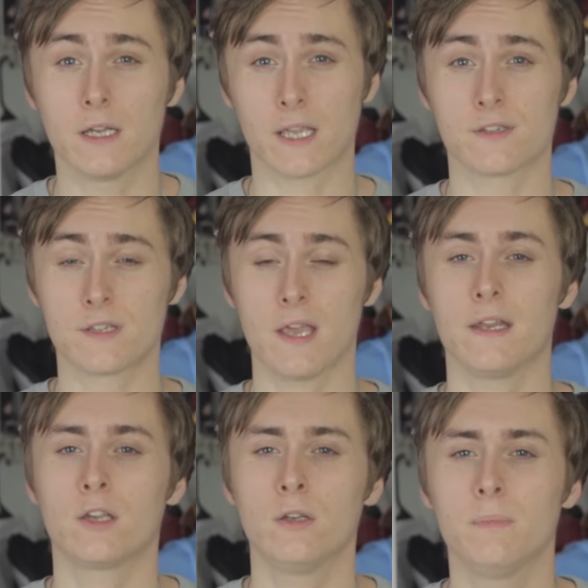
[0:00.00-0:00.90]
like I said,
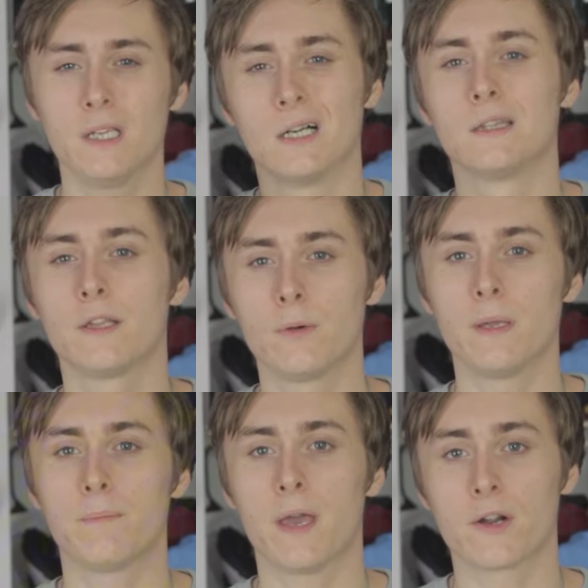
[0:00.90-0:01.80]
it could be a little
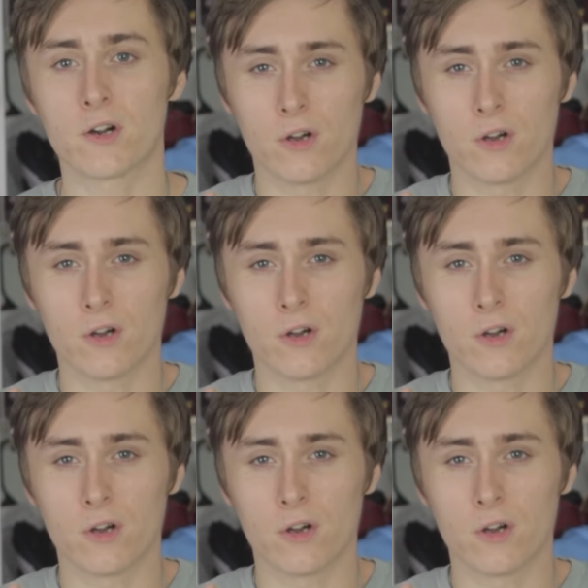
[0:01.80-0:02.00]
bit better,